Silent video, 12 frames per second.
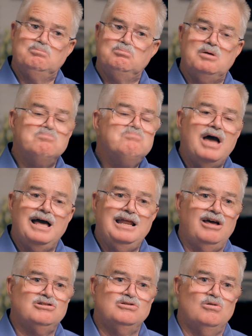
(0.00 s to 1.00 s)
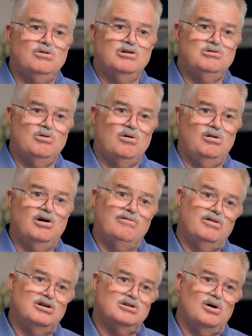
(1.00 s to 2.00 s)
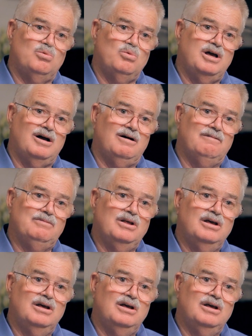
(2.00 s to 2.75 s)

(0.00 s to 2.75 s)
But man has no control over his own will.